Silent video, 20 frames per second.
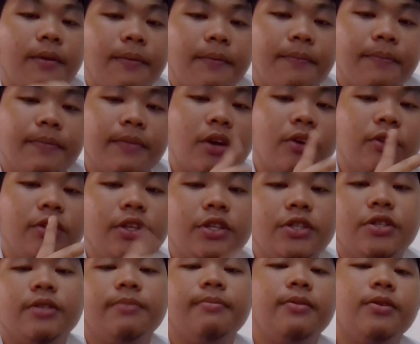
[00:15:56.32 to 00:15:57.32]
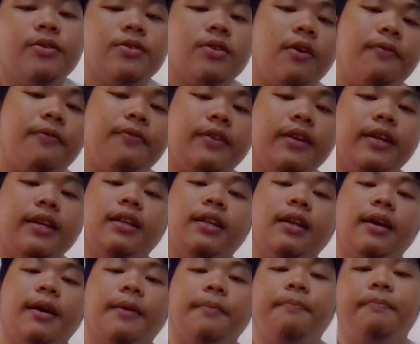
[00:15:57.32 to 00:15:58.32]
the condition most often
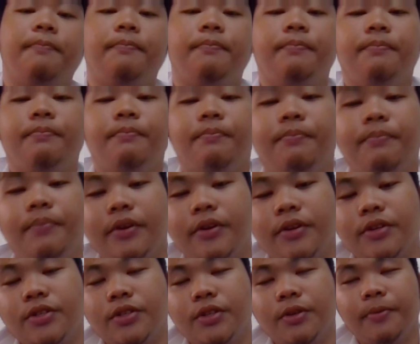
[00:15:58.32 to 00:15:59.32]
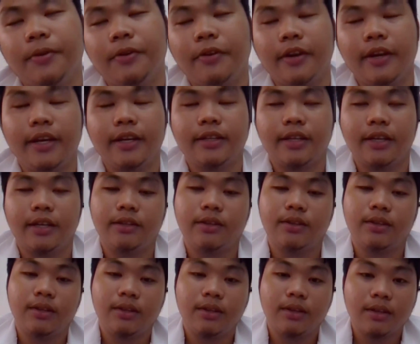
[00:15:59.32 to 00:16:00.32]
appears to be related
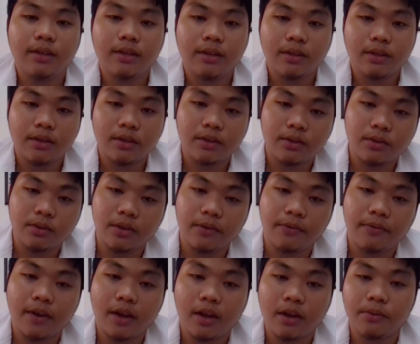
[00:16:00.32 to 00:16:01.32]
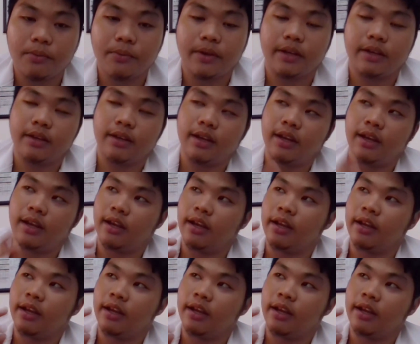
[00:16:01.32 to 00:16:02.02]
to the following: an